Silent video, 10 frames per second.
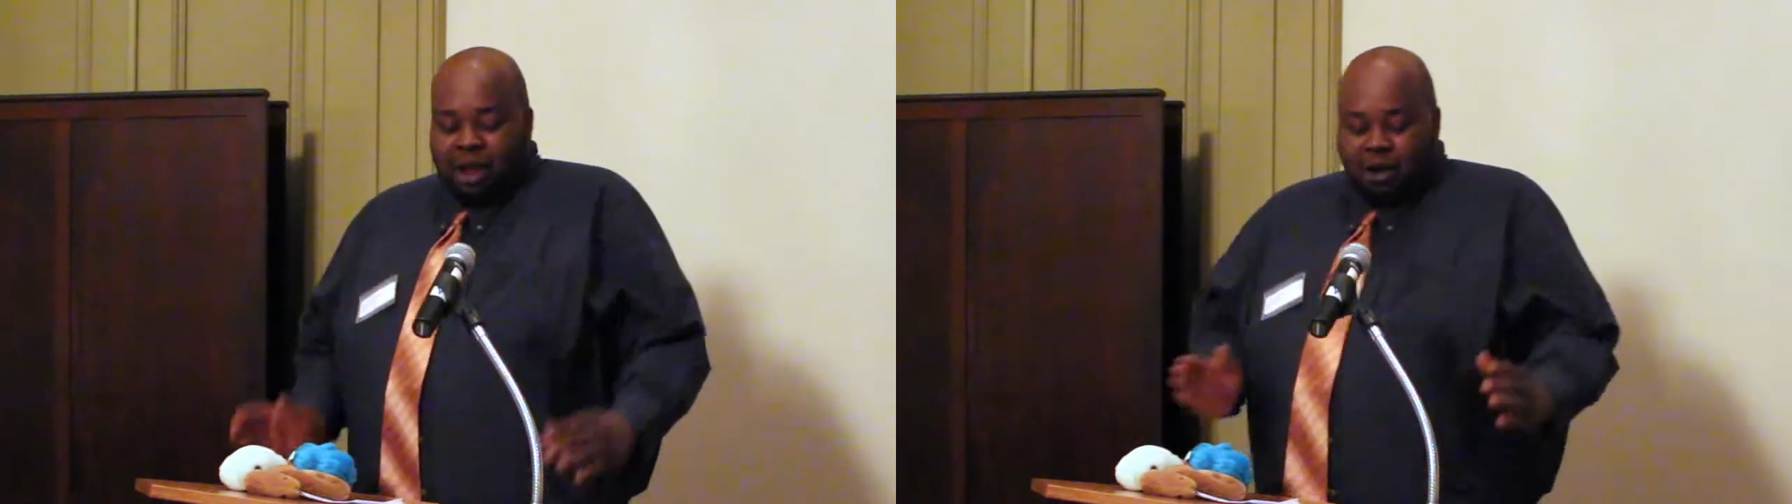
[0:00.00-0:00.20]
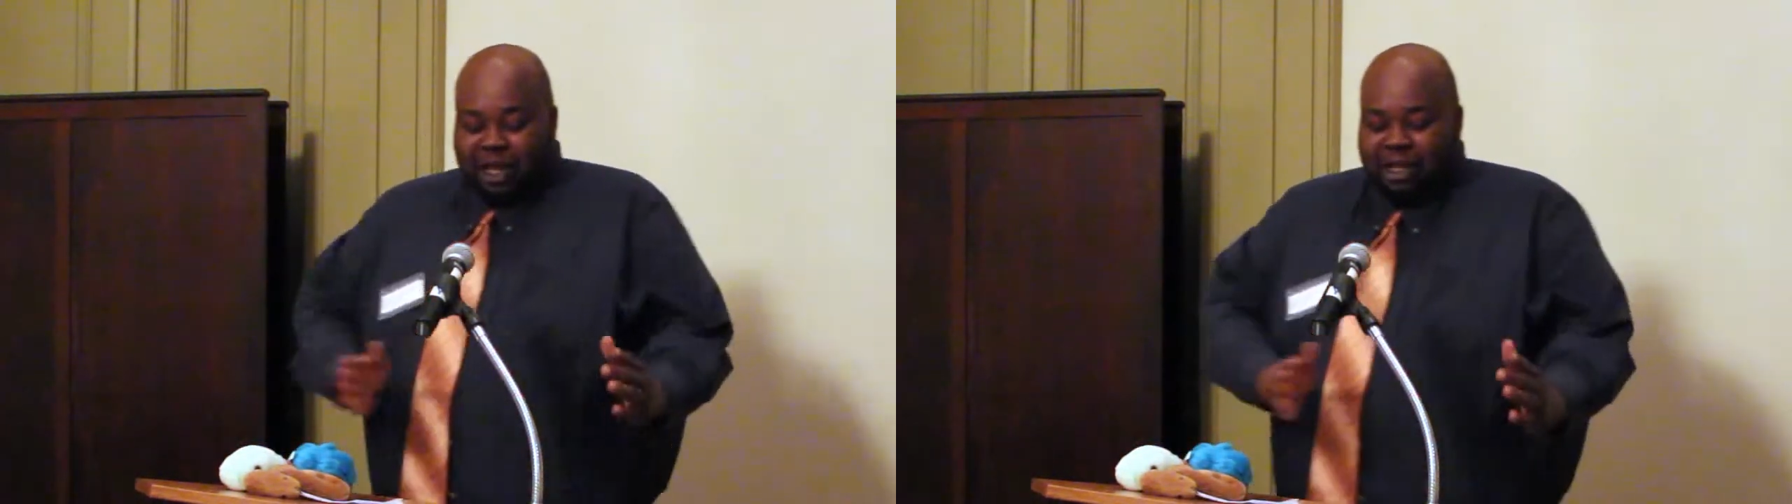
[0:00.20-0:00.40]

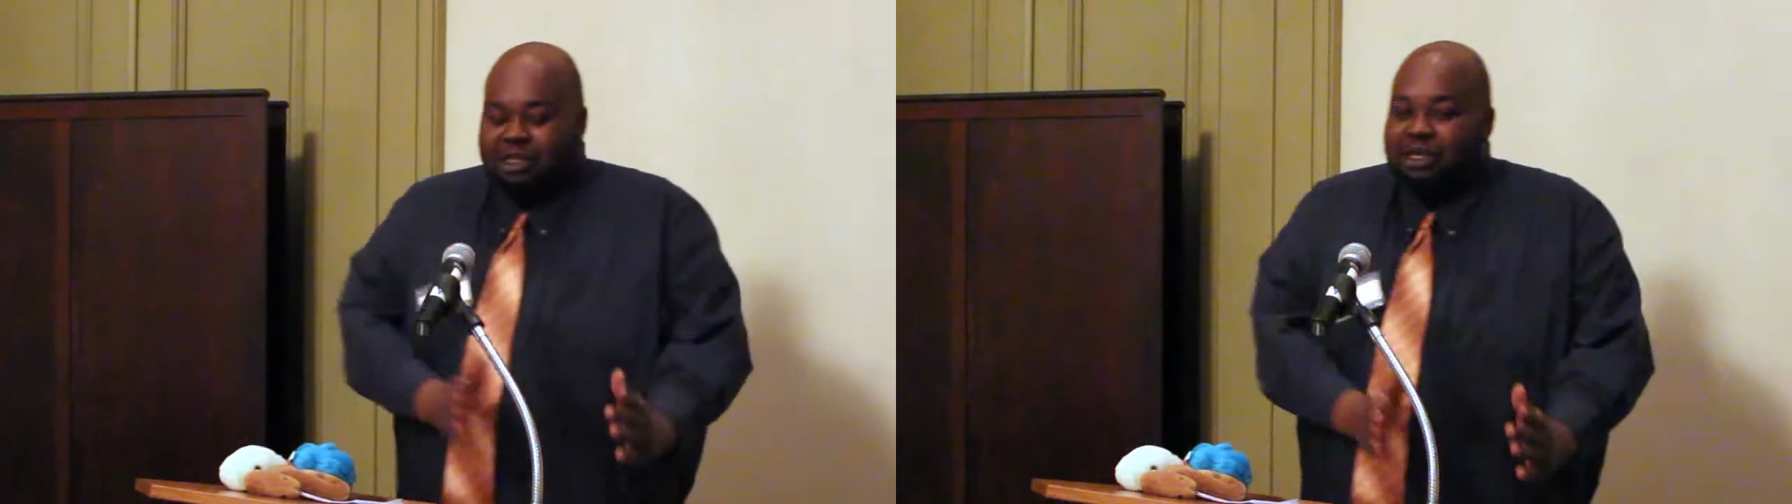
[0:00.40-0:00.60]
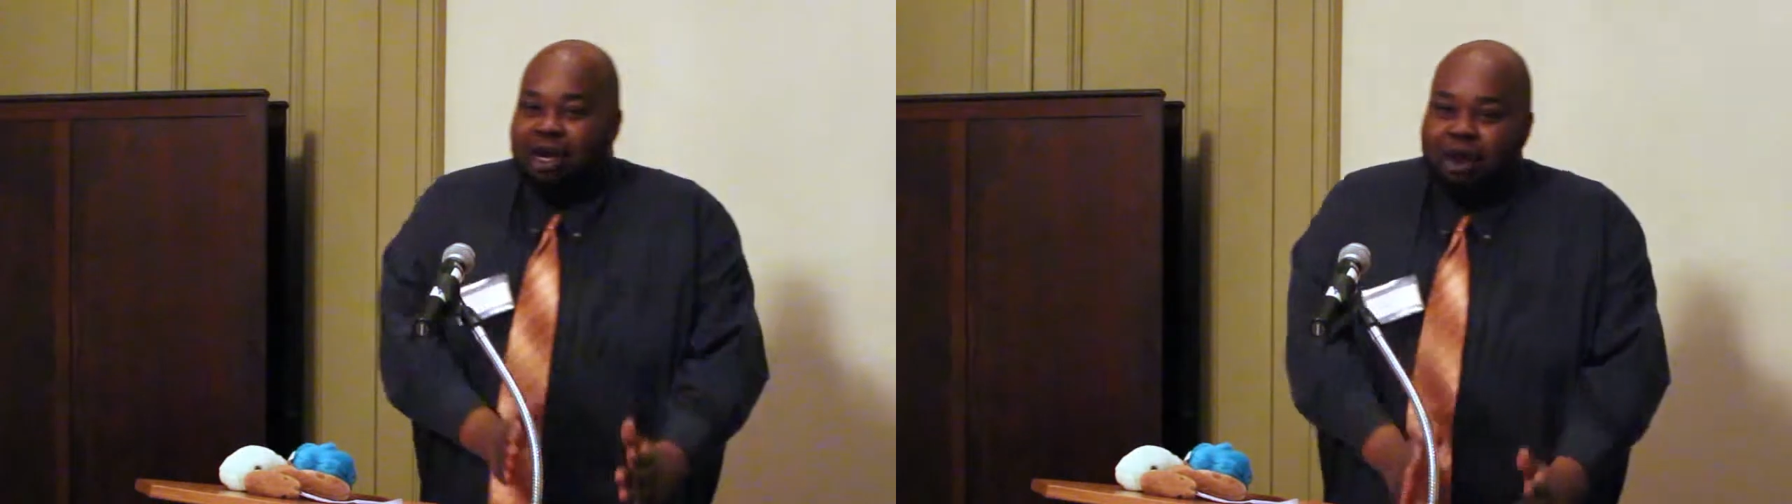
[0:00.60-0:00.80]
okay, let's
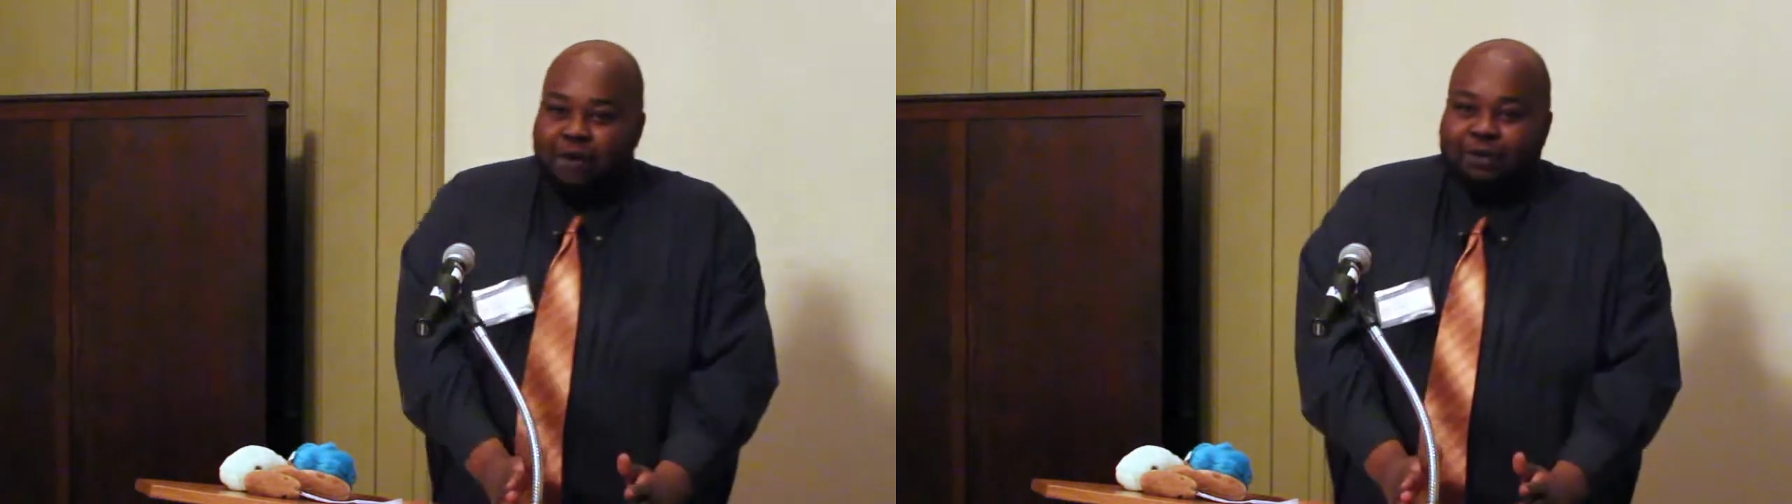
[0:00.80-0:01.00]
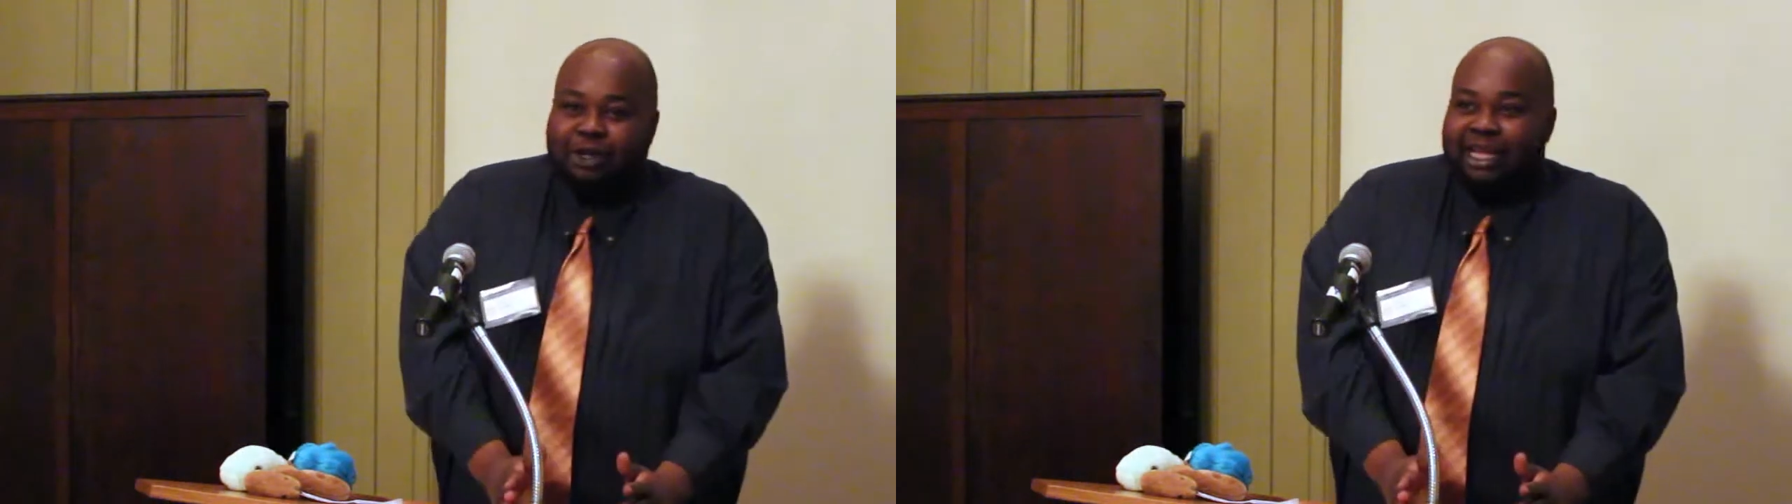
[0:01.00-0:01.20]
start
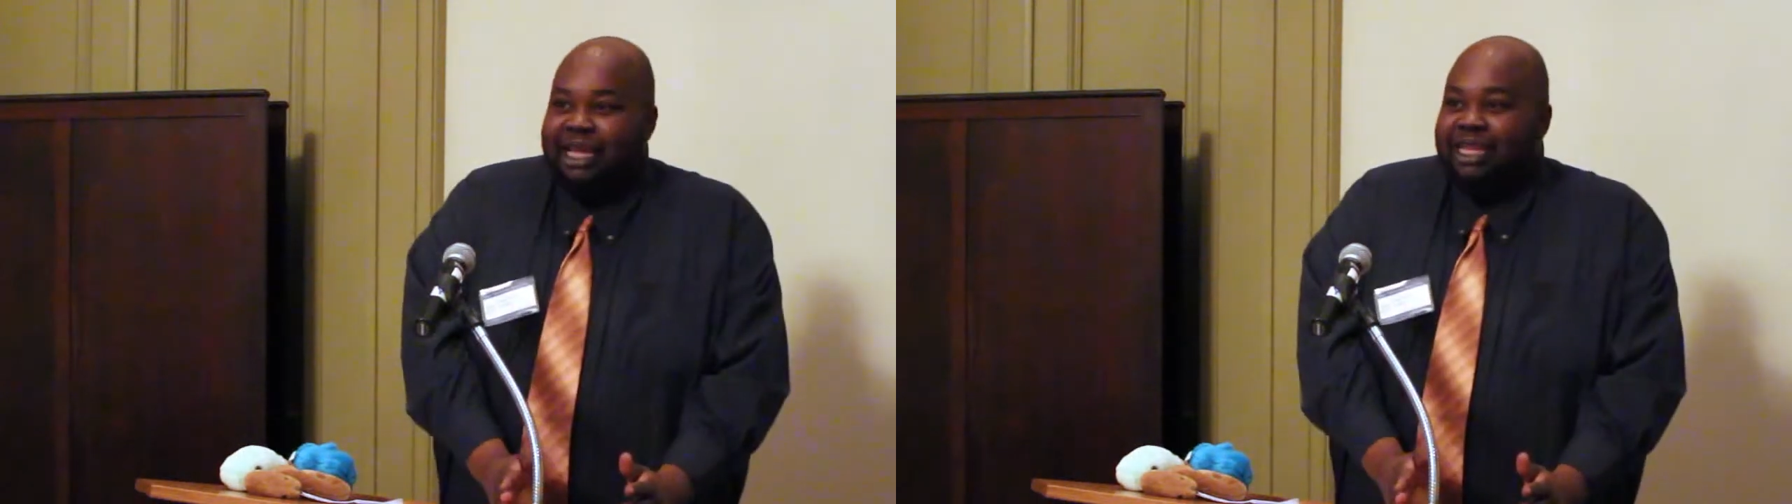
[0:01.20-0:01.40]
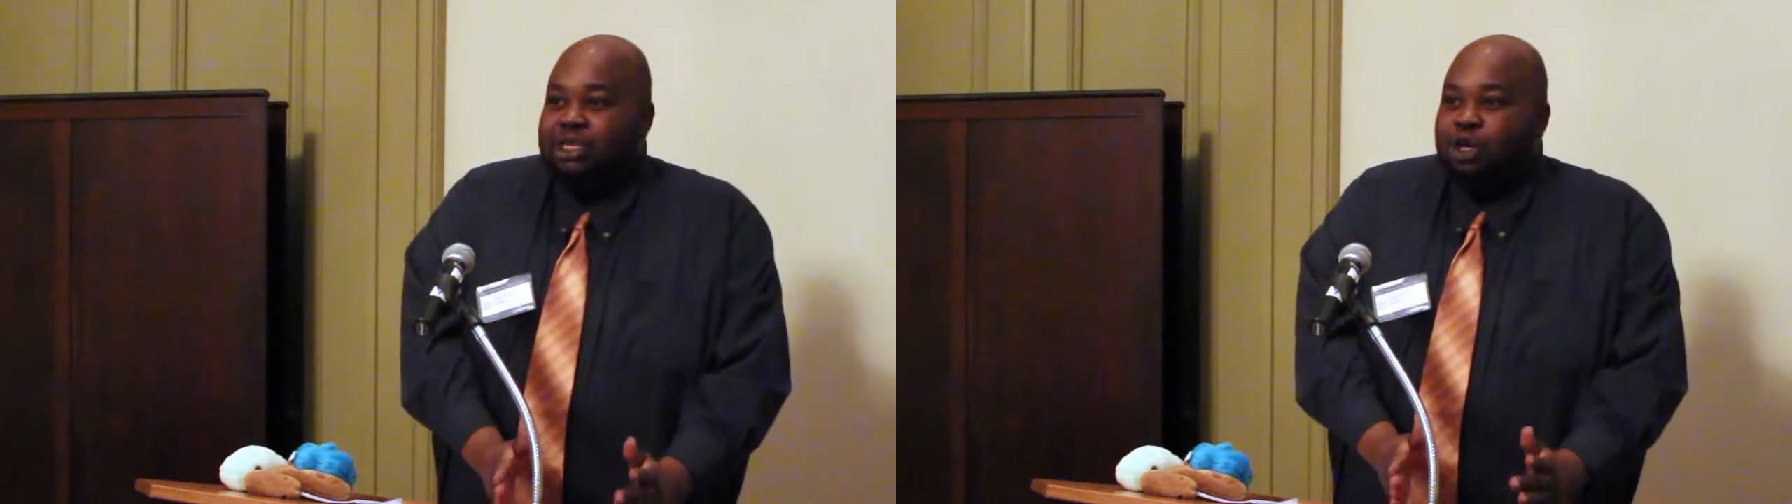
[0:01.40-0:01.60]
off on the
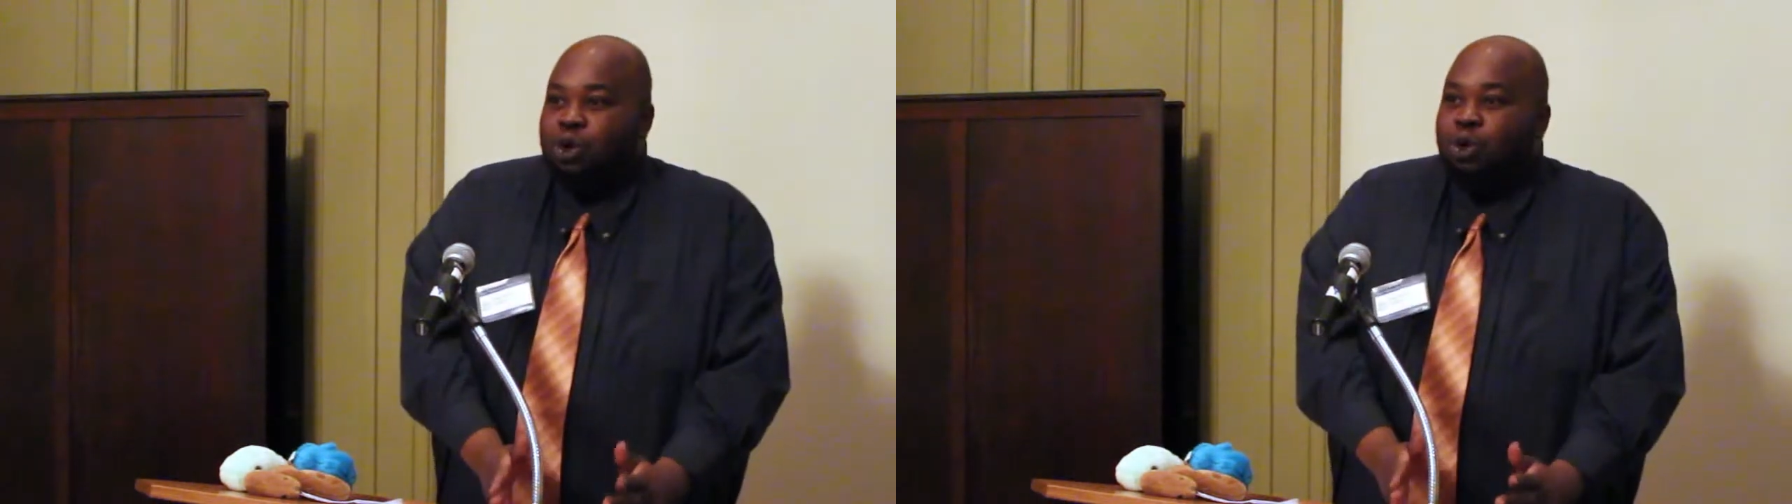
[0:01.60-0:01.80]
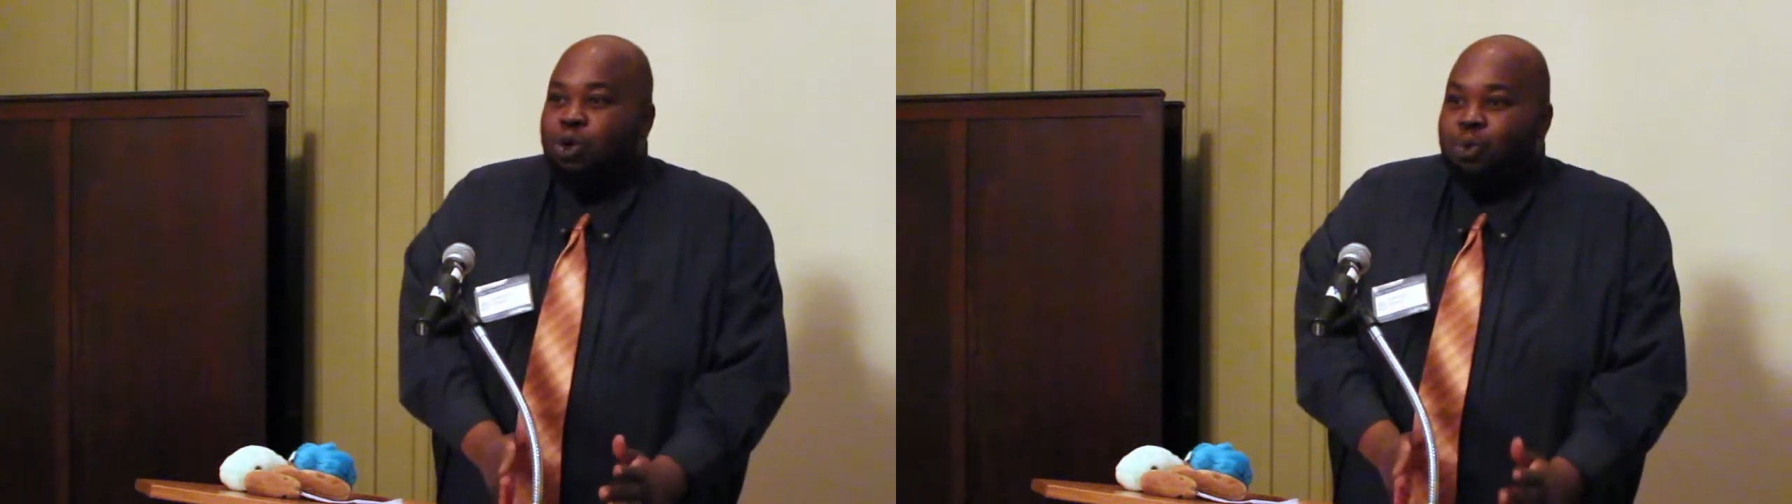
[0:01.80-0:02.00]
easy,
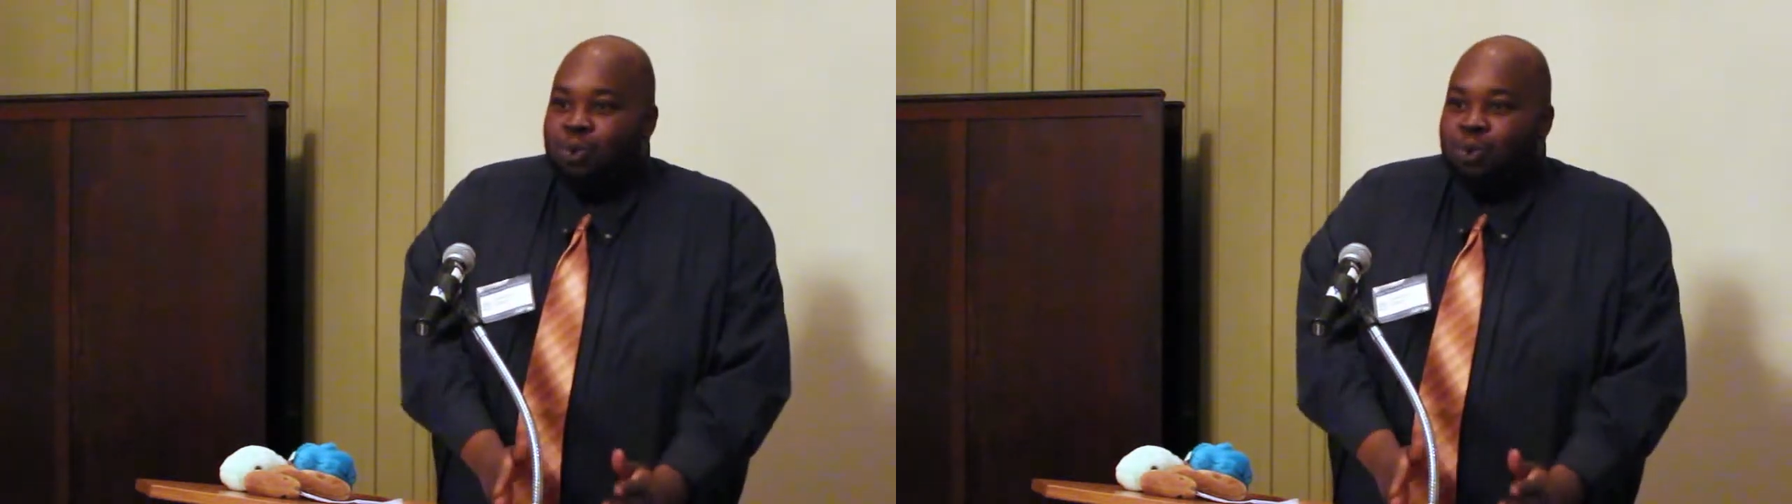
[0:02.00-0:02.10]
who,